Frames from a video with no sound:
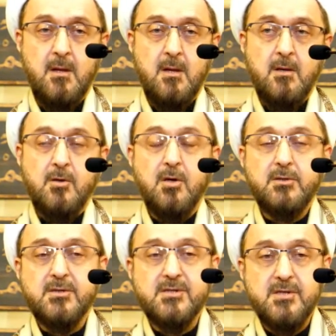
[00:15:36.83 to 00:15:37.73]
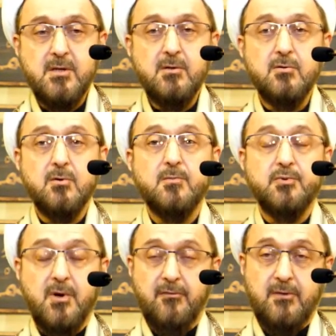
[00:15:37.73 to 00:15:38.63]
Not a single
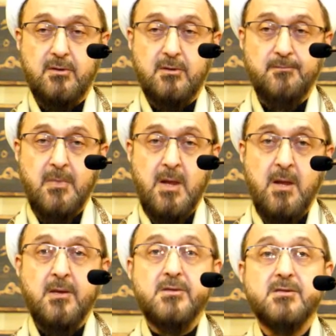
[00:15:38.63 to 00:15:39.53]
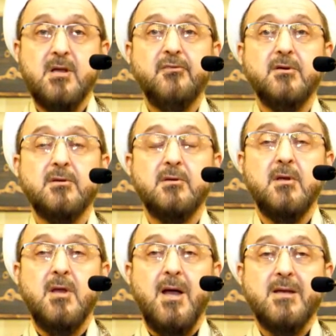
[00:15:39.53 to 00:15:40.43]
prophet suffered
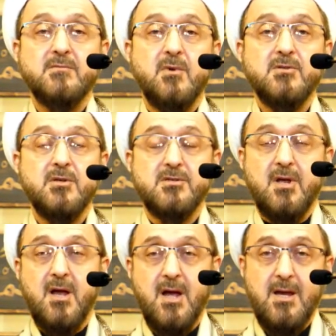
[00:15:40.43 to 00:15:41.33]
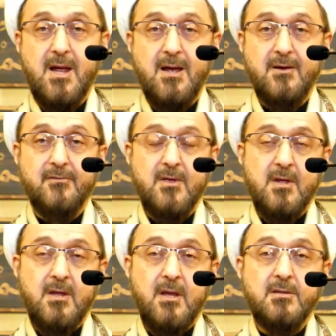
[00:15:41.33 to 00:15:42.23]
as much as I have
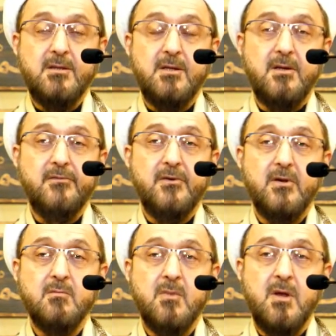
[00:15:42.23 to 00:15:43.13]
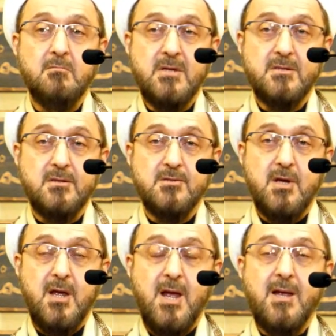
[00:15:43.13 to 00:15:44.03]
in delivering my message
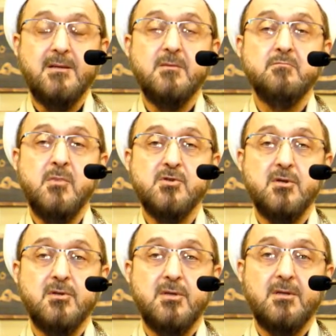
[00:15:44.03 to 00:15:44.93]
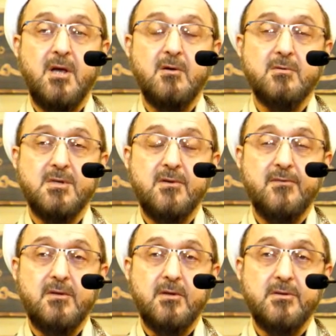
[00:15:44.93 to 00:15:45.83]
and the mission that I was
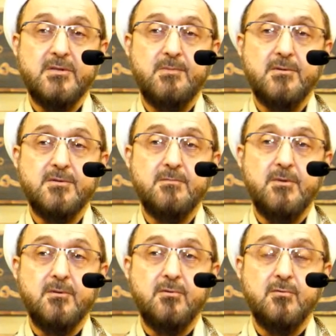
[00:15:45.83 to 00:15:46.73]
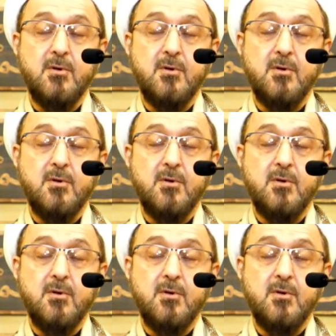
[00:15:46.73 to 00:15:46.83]
given the responsibility to